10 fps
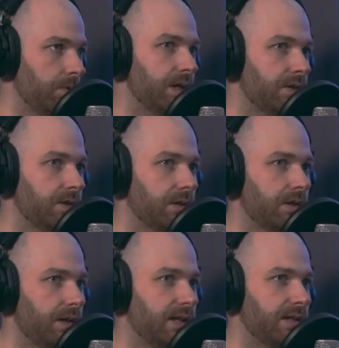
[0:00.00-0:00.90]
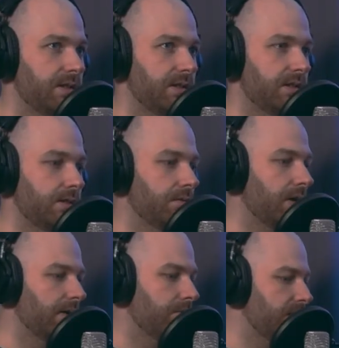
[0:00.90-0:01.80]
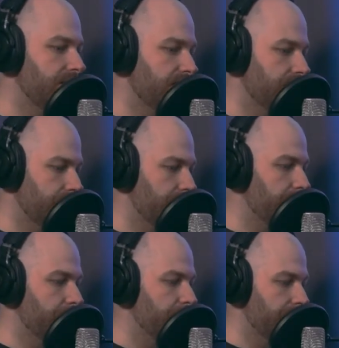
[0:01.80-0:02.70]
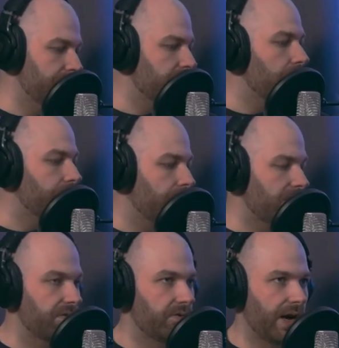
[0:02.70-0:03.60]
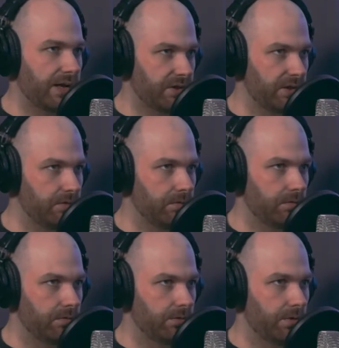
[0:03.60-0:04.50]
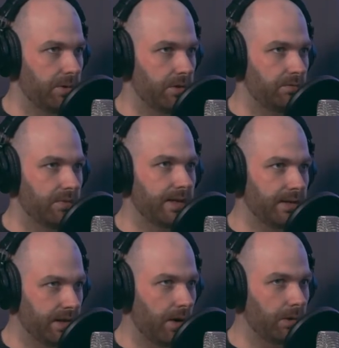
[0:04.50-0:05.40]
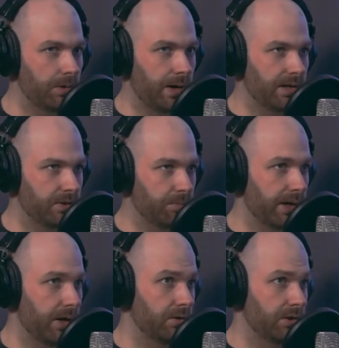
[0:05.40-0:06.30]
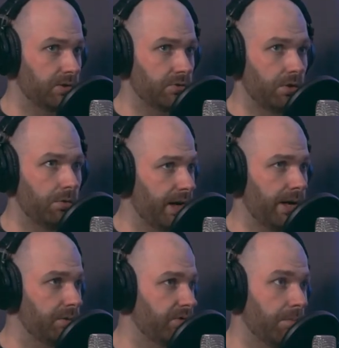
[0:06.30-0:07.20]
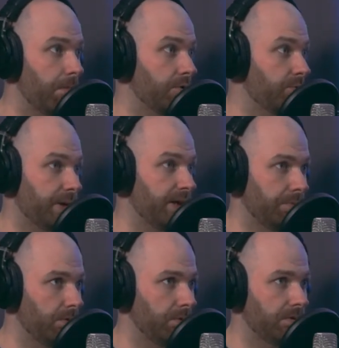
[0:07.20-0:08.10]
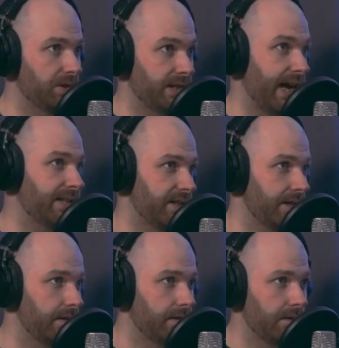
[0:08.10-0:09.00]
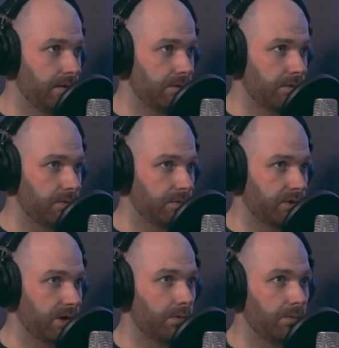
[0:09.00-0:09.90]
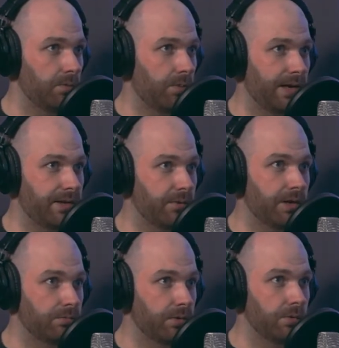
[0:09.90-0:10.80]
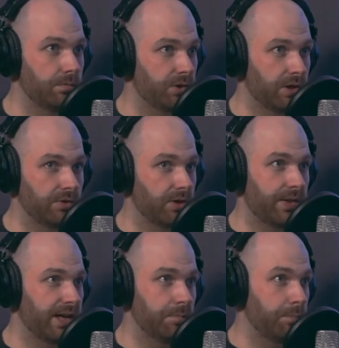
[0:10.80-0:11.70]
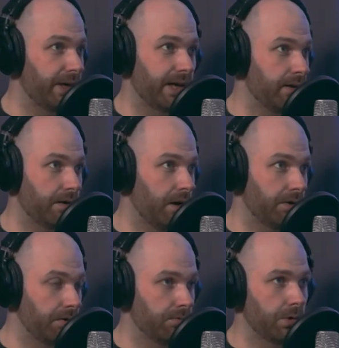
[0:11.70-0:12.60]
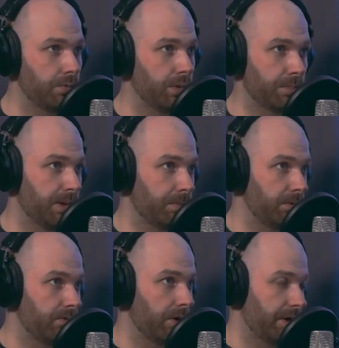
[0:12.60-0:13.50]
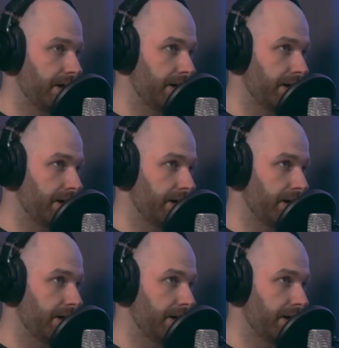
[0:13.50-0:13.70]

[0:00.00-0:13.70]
Well, that's the thing. Like he said, like he said, we'll we'll be so far off a vaccine from it that really the only way to bring it under control now is for most people to get it. Mm. So when you're in a room, so so they can be in another room with people who've got it,